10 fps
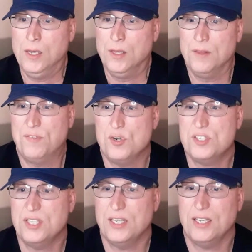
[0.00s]
The
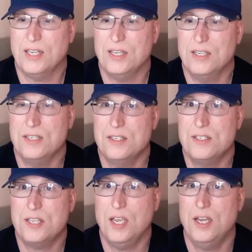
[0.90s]
first thing
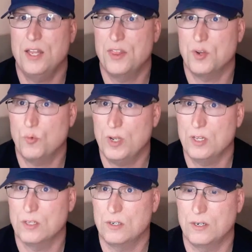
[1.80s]
is the
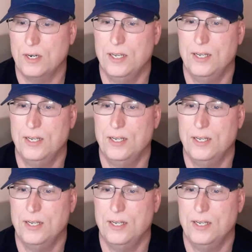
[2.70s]
riddler.